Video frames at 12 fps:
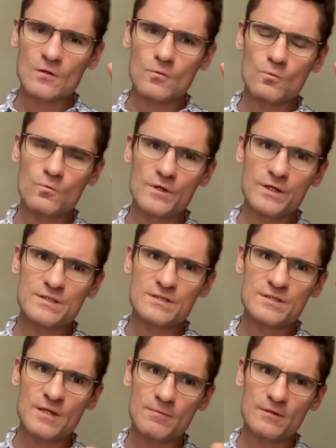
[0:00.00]
we
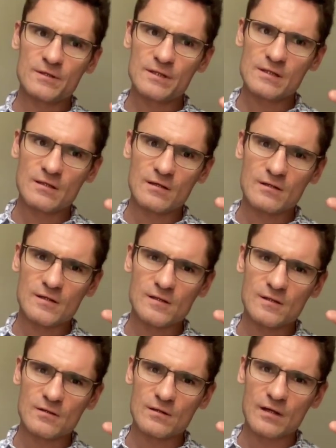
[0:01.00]
typically
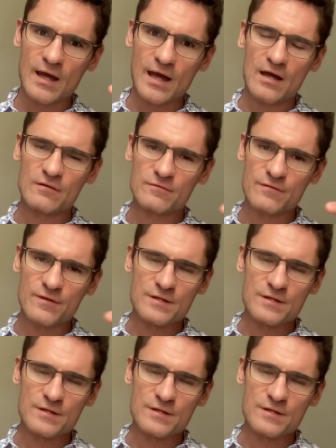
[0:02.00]
have